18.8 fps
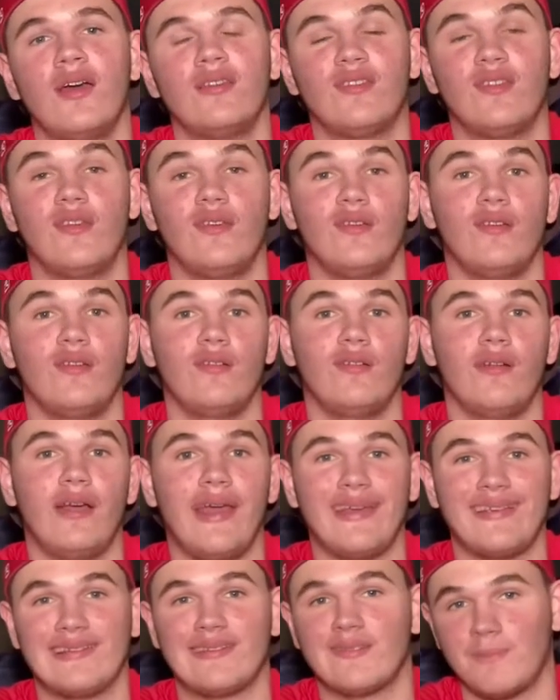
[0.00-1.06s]
to
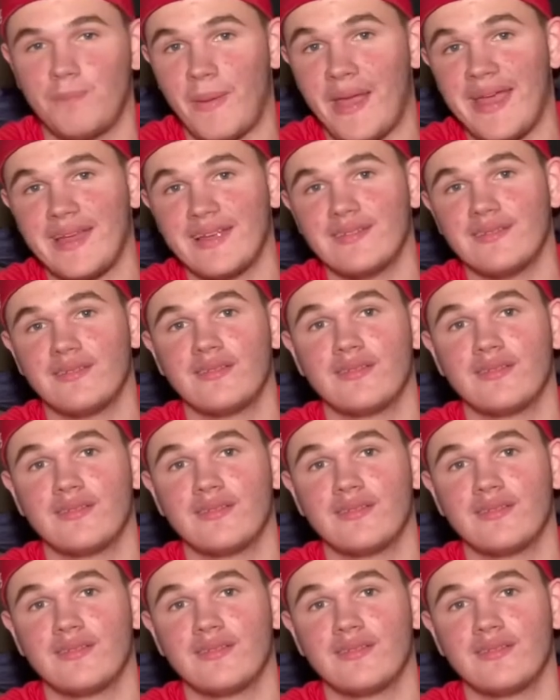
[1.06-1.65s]
expand,